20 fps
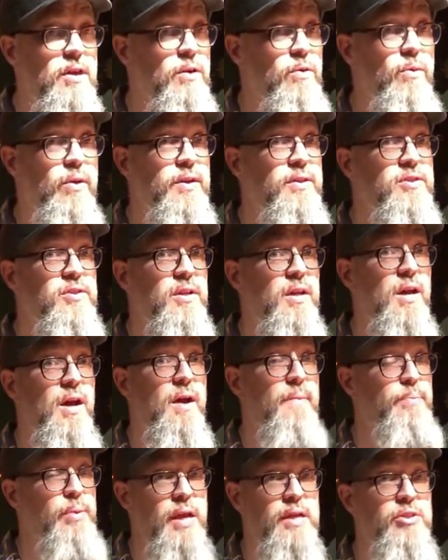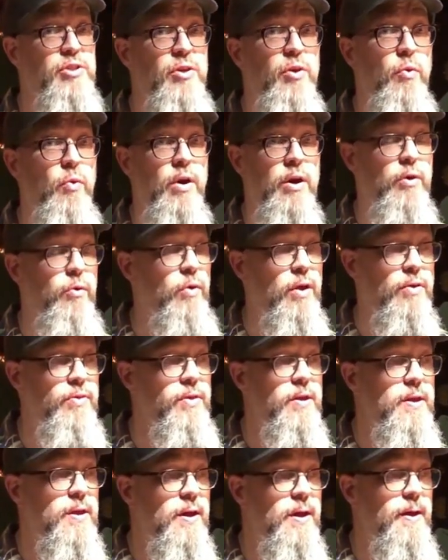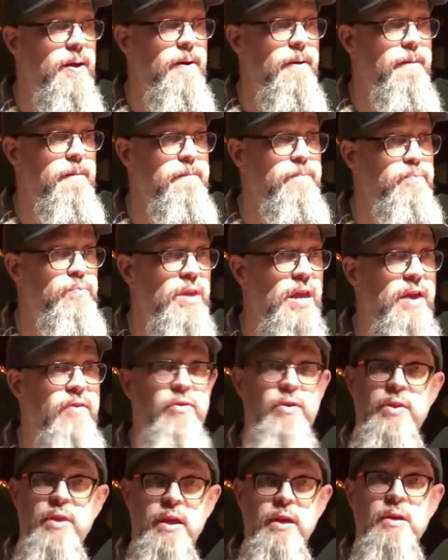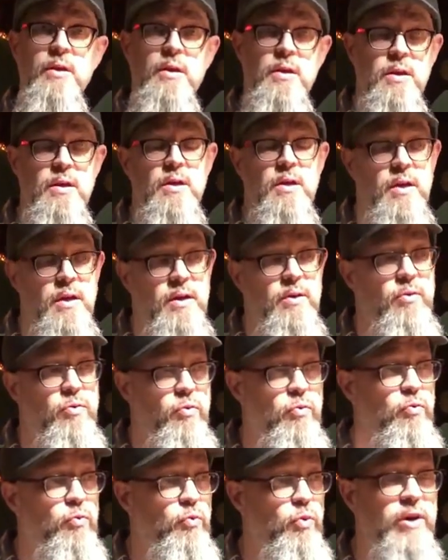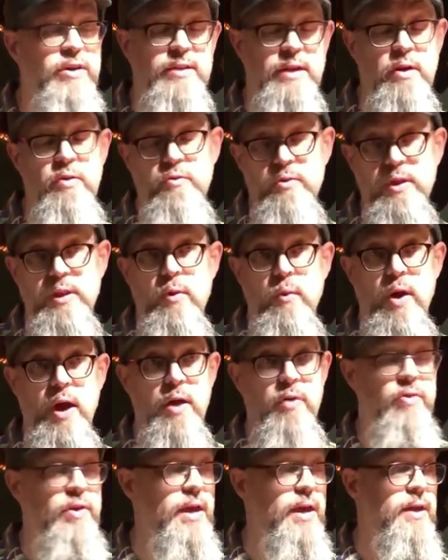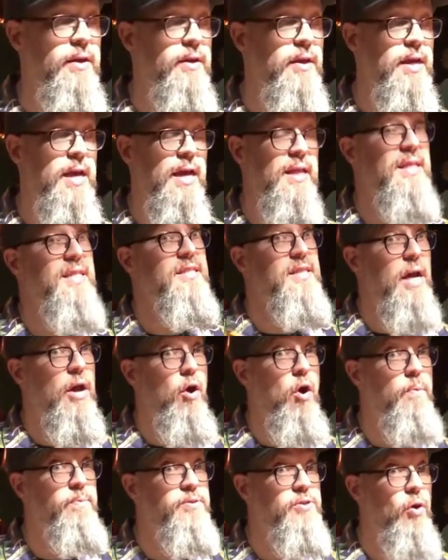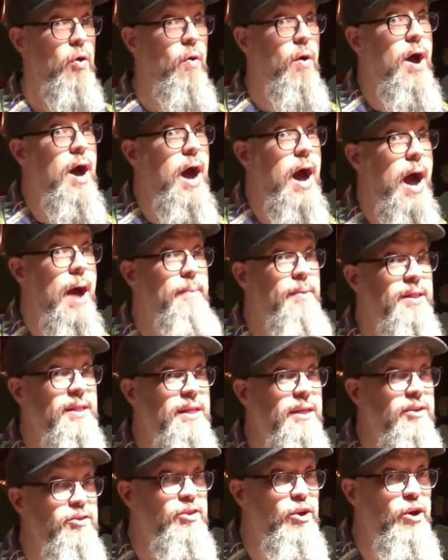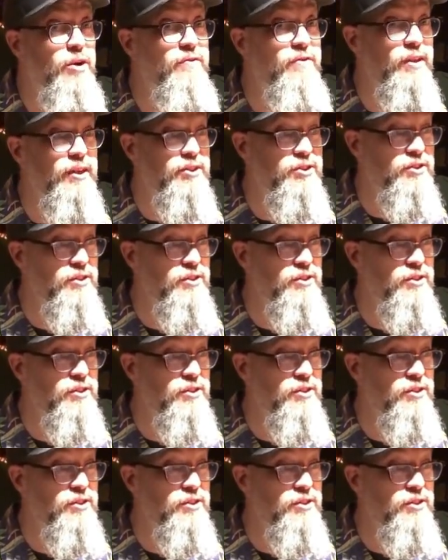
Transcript: was a pleasure to work with. Everything worked out really well in the end. At least I hope so. I'm a little nervous